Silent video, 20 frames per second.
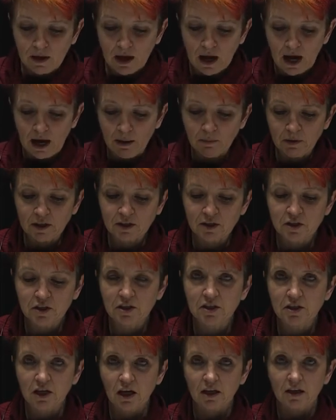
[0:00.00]
I'm going to
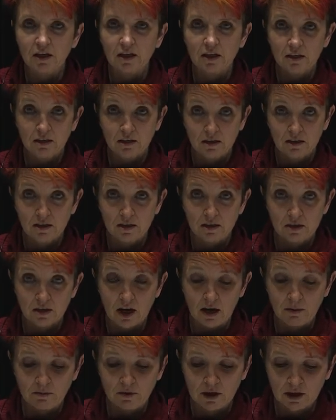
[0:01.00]
study these
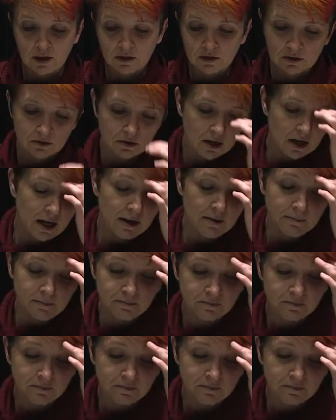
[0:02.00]
objects, okay?